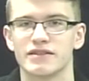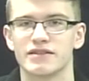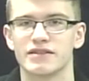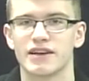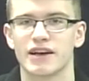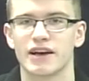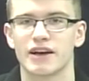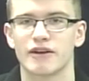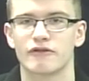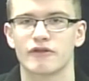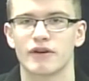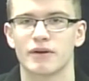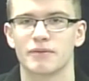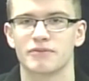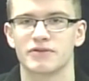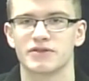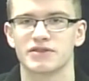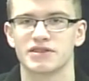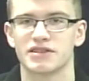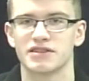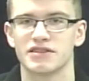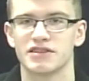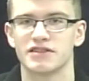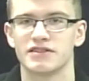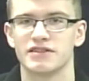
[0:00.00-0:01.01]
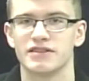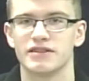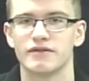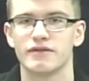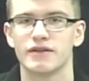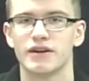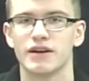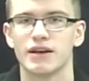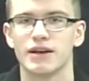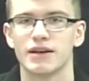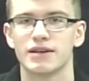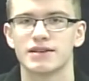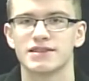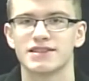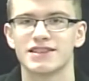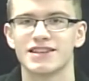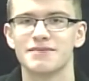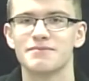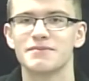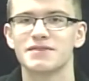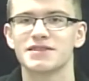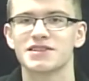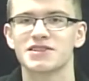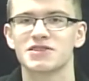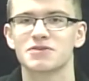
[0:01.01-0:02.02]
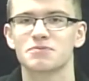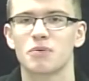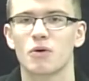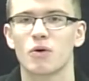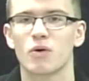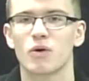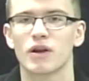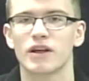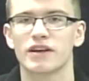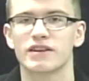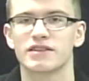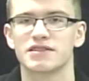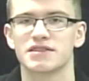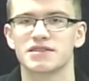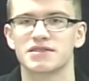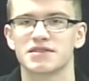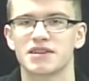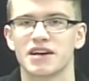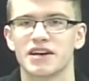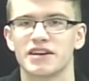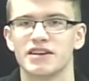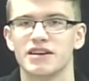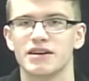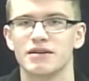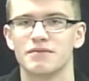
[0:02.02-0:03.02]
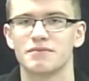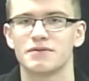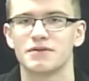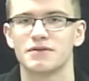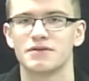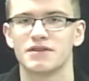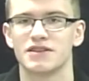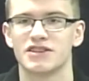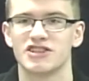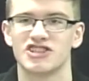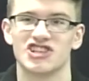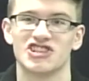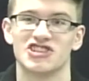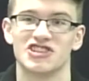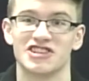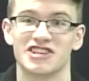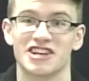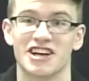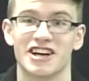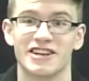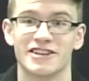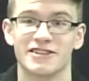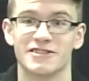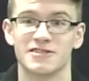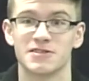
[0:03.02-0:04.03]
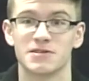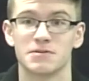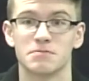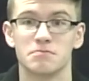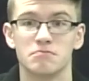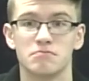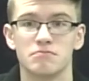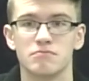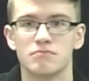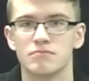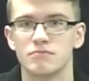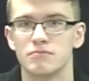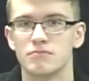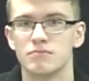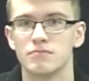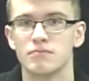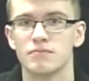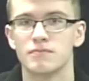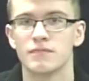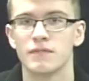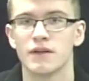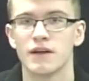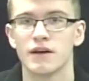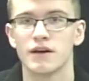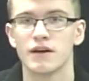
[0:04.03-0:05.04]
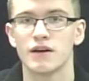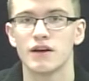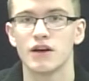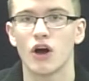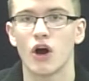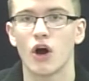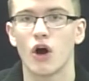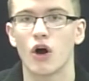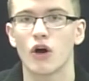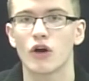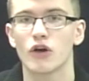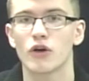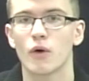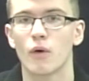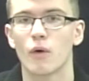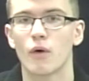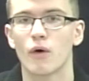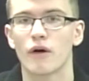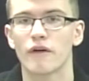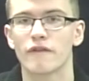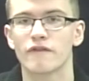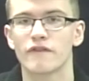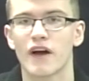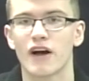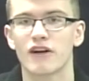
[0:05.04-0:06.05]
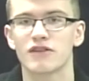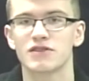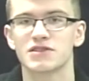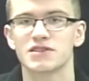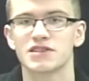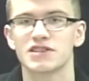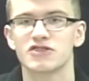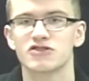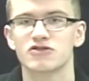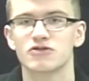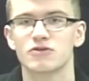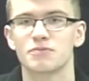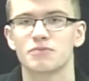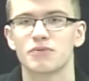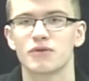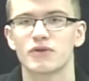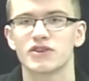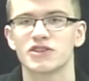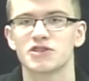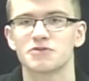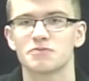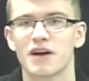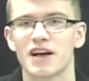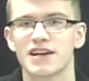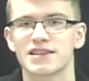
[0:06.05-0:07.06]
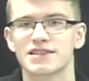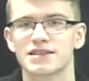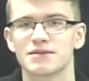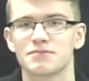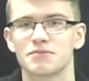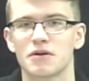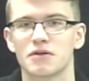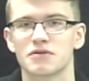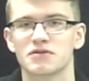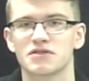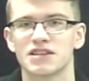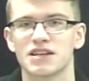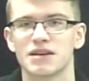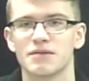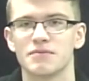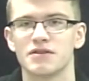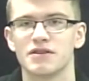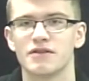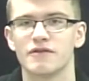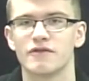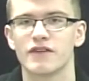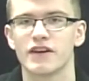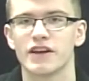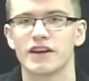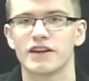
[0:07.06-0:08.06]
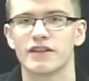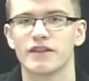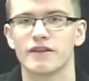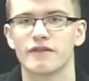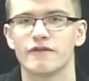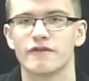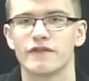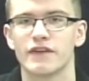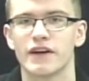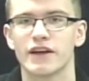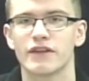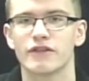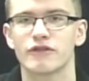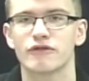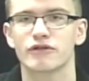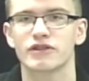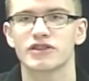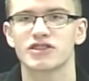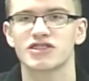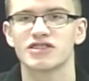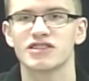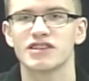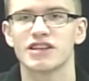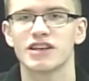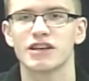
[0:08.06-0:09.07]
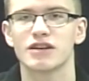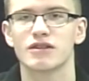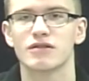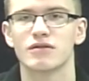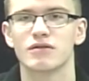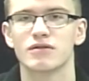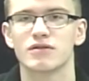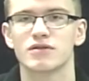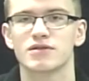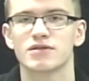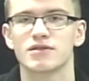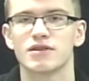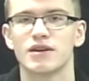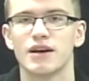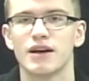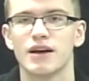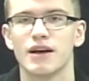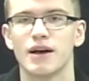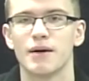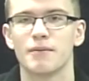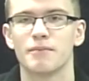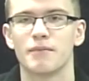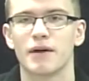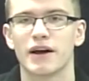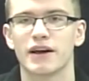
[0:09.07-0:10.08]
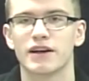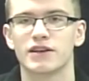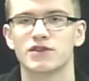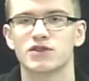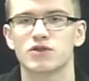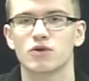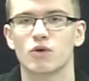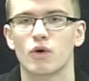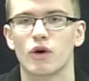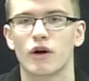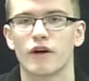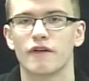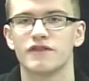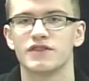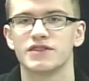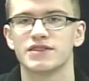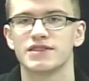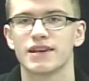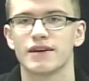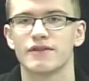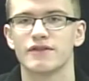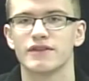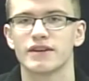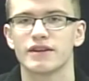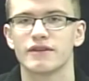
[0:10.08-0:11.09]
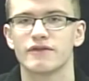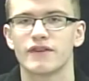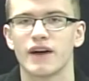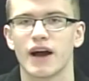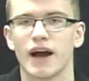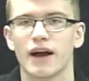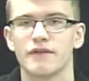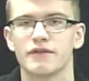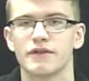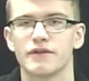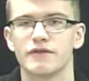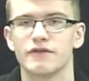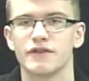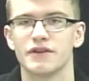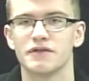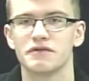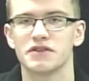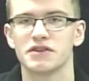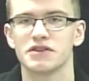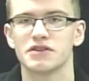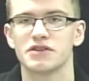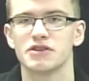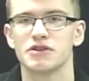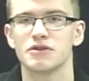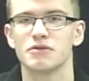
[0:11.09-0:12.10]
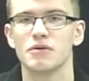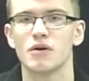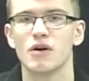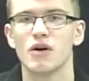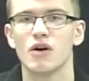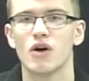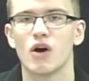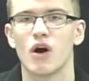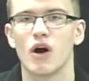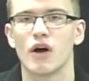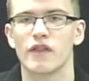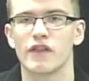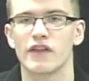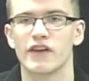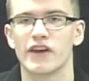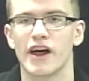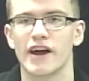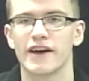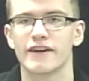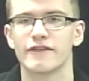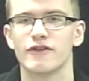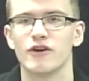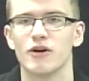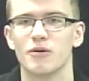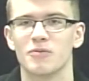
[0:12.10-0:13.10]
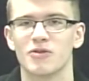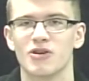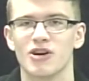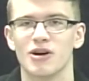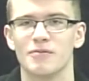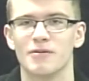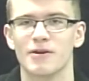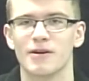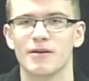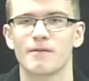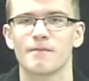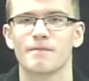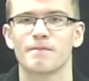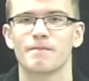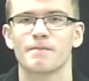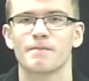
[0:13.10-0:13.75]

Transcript: Tech representative, see Mrs. Bowling to sign up. She's in guidance. Your Fountain Central boys basketball team defeated the Faith Christian Eagles by a score of 75-52 on the night of homecoming.